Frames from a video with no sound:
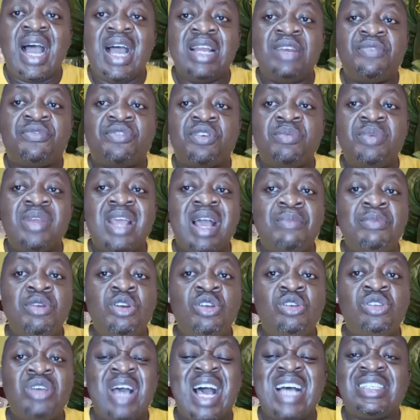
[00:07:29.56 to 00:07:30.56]
And from the
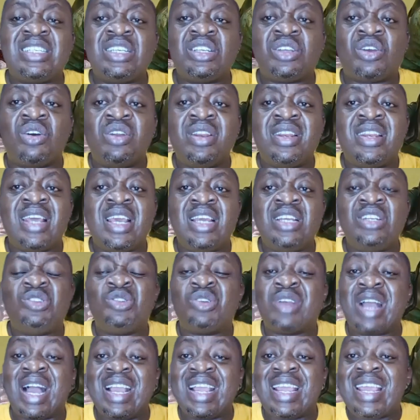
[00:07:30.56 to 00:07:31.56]
amino acid content,
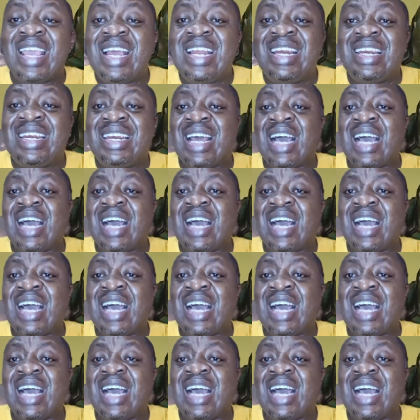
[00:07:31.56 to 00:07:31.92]
you can get